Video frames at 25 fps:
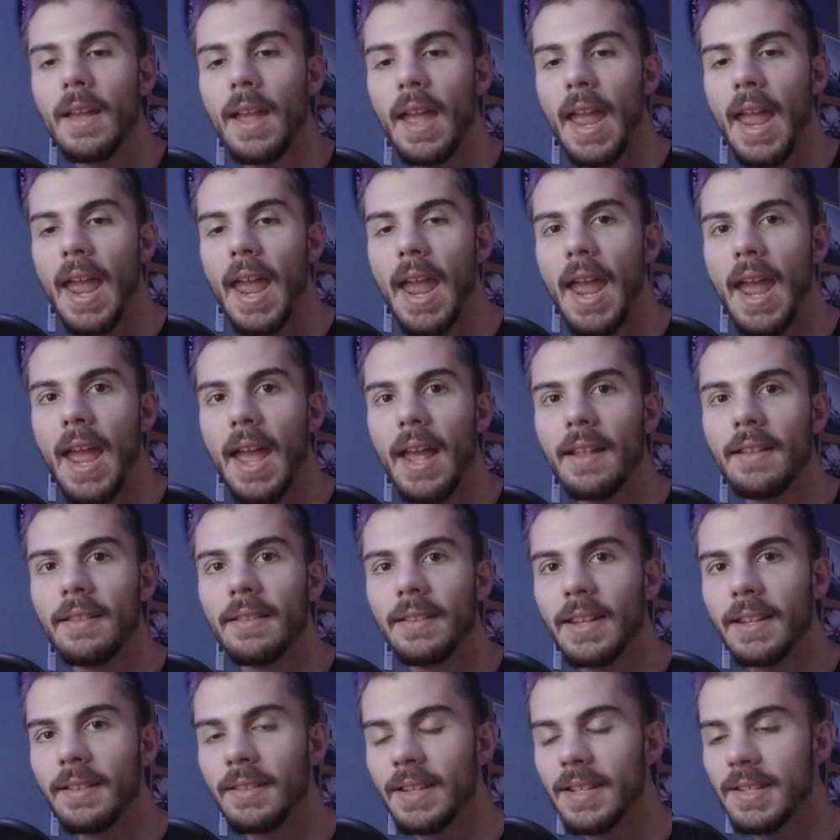And
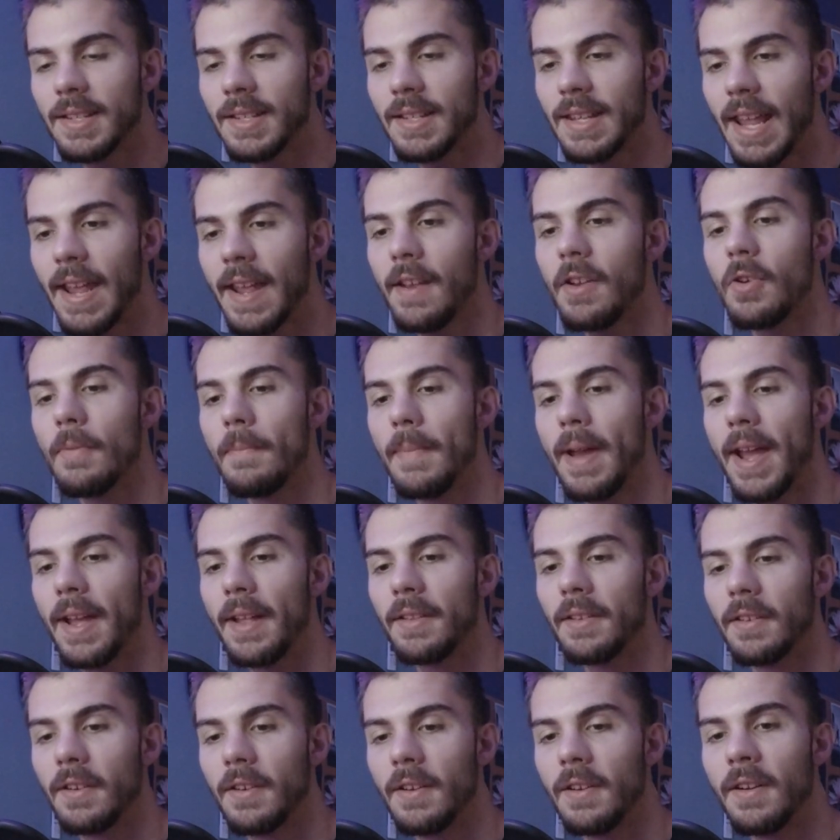then this tank
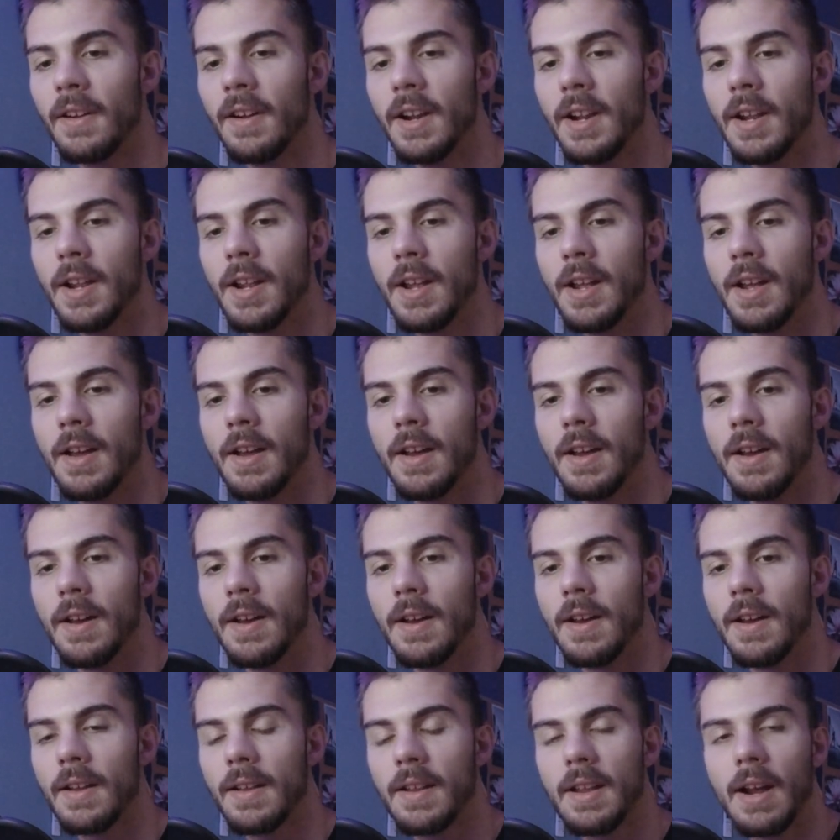commander
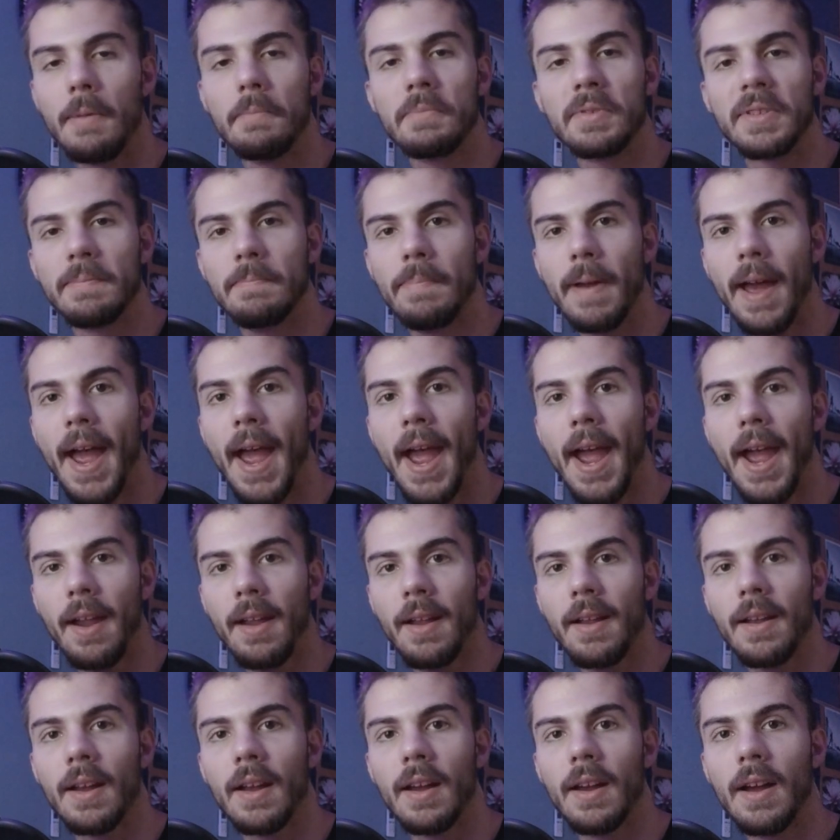comes
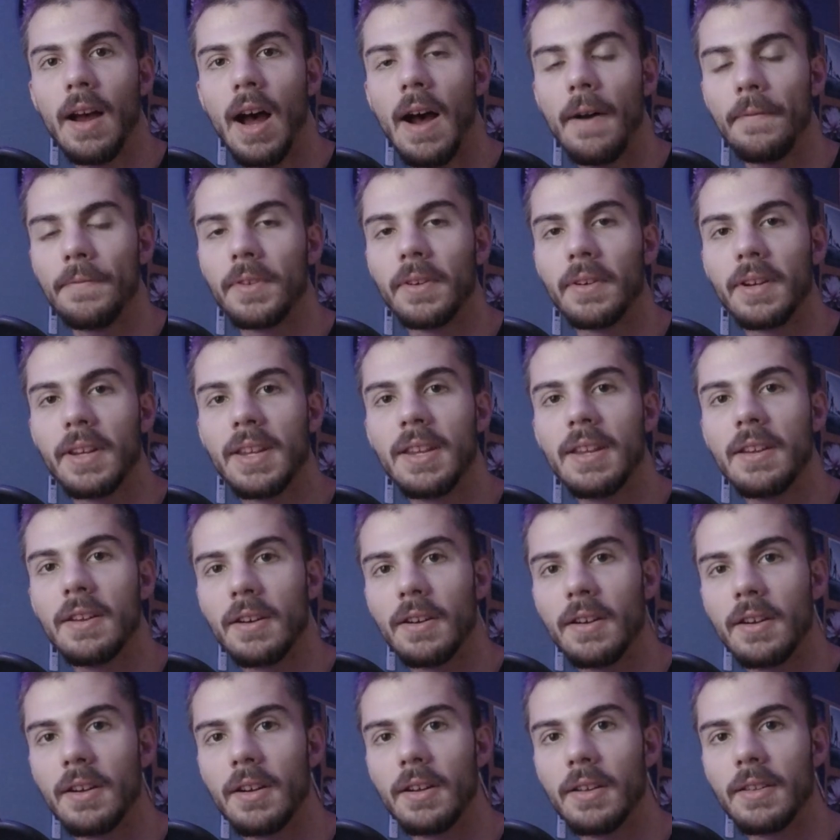back after he
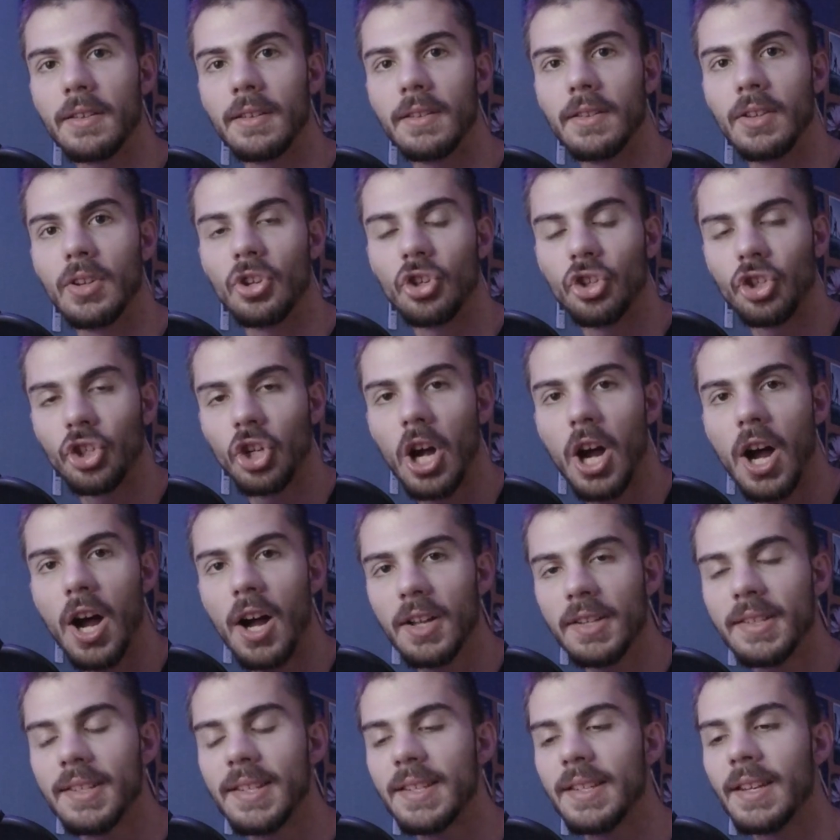heard the
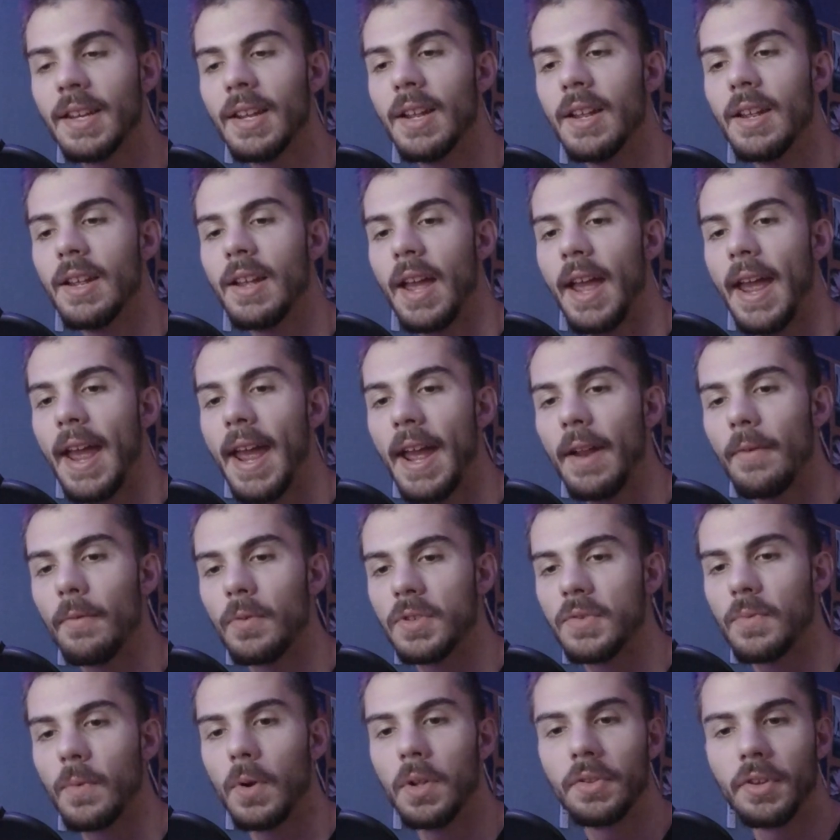shots and
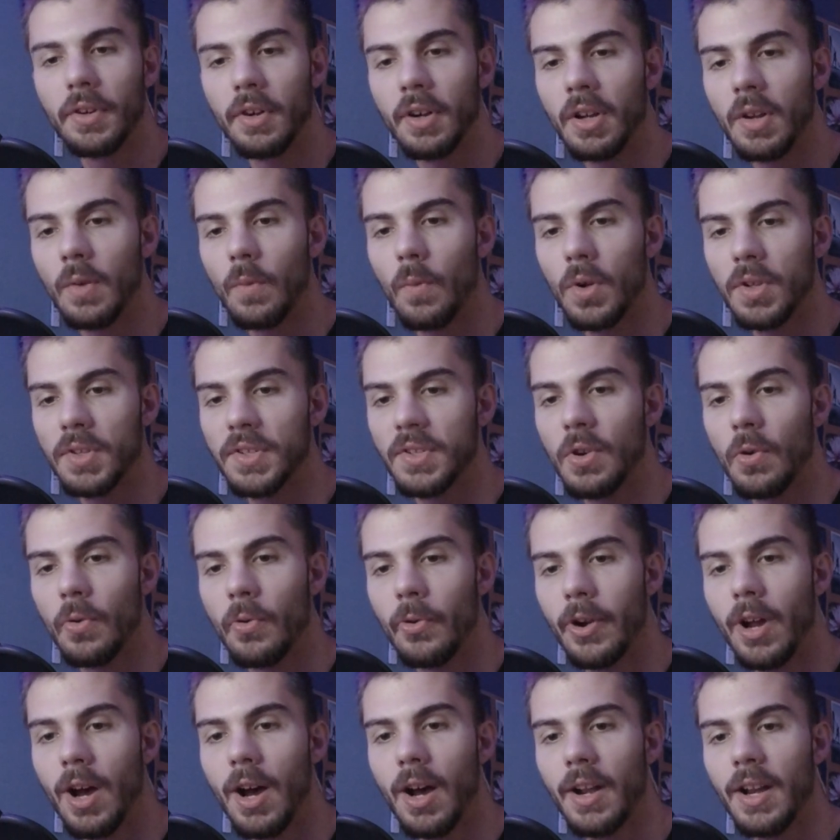was wondering what's
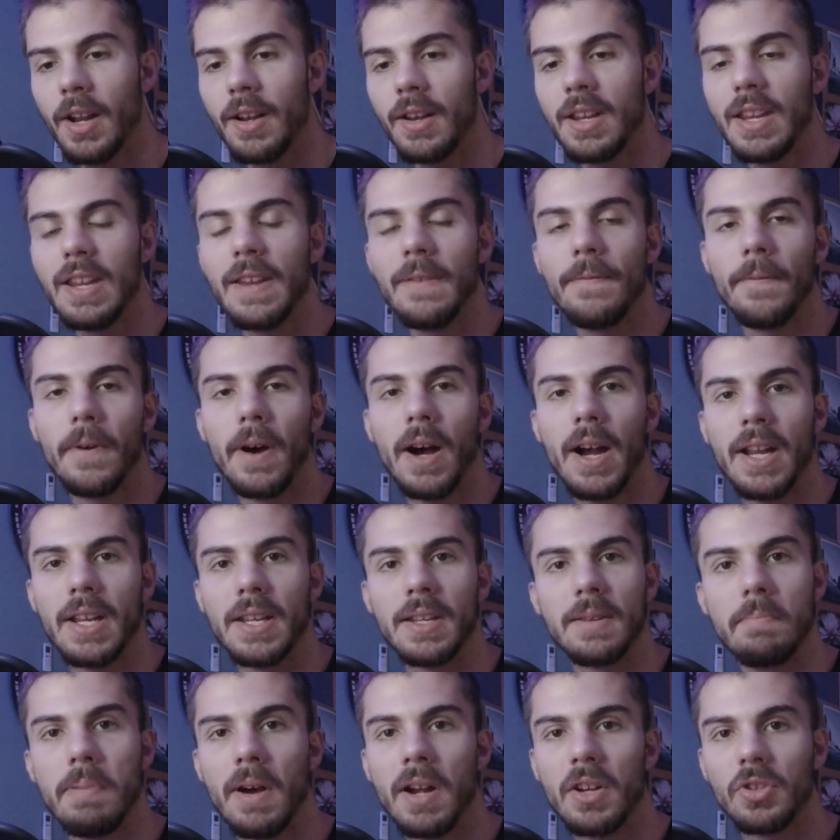going on, and he
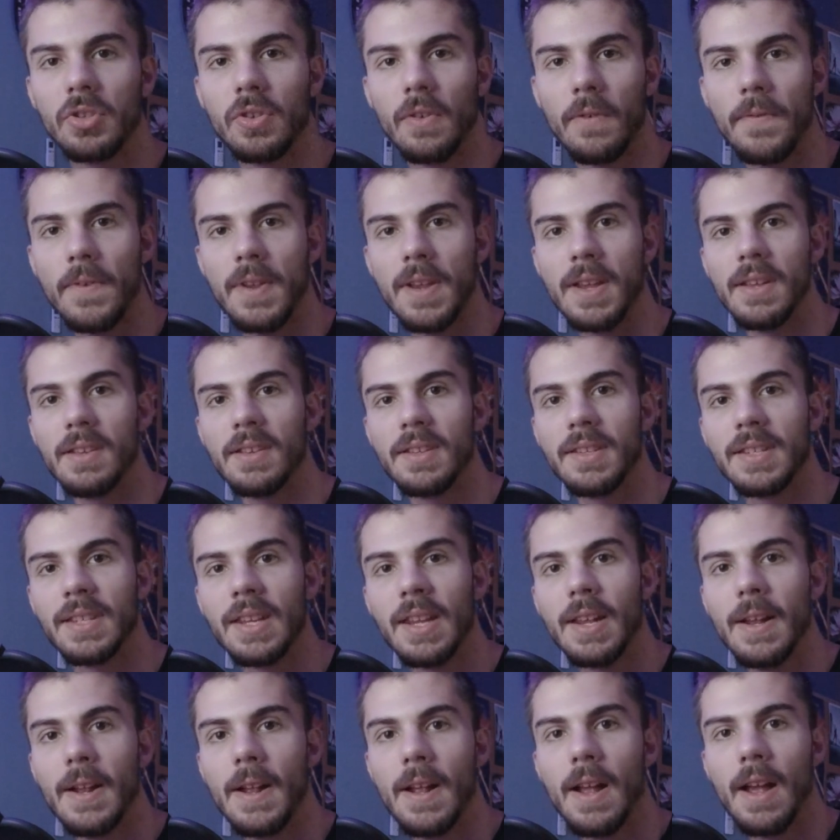finds a bunch of his
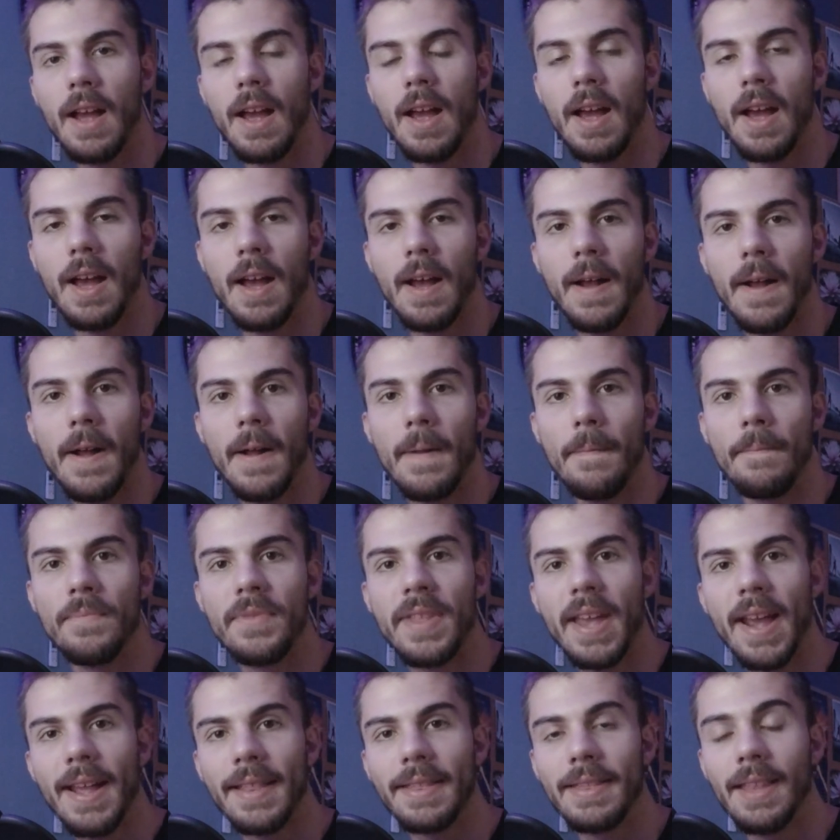
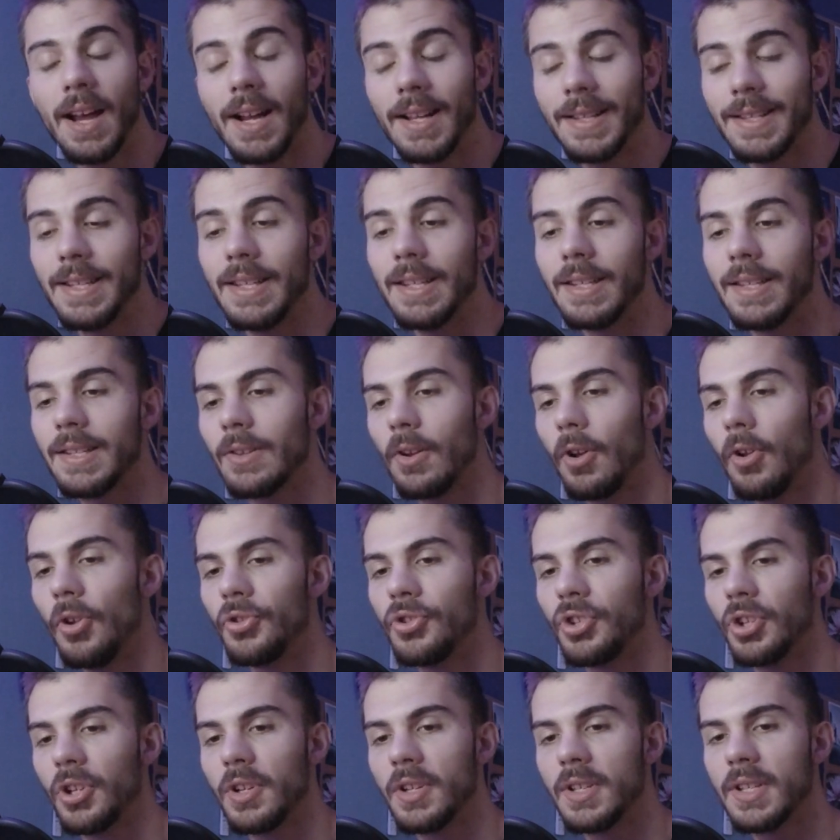dead Nazi
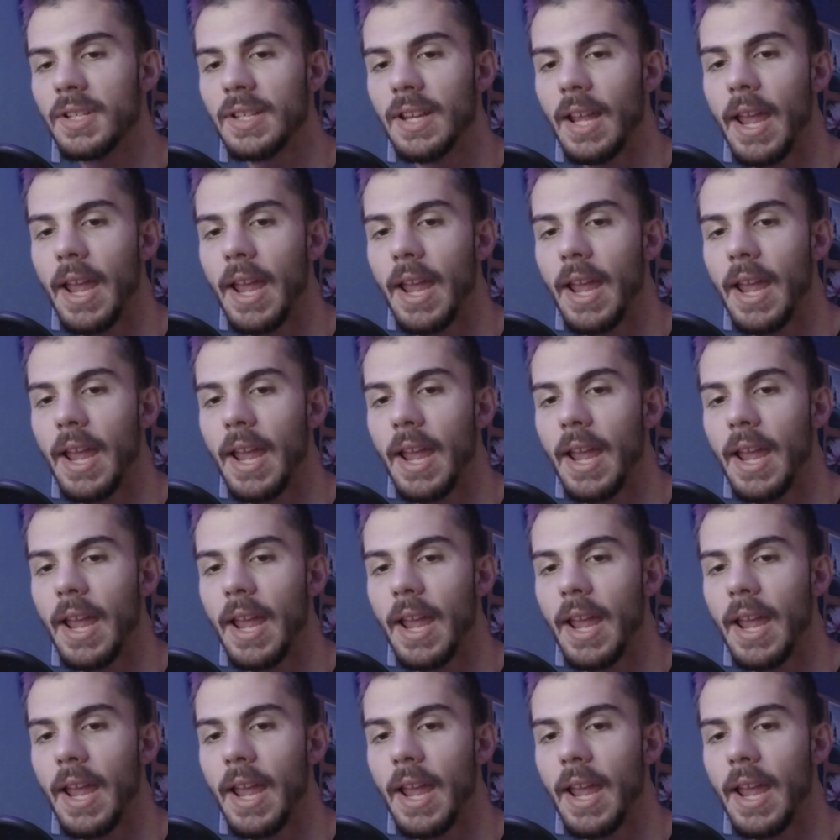soldiers.